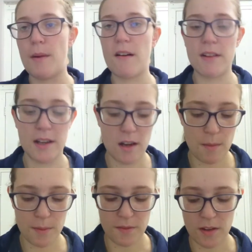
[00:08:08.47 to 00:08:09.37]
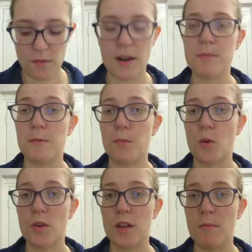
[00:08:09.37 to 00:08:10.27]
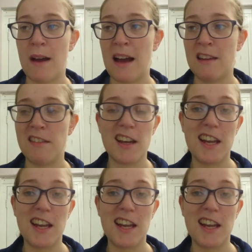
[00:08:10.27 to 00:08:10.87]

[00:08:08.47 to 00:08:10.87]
Apparently a couple of other reps have brought them and their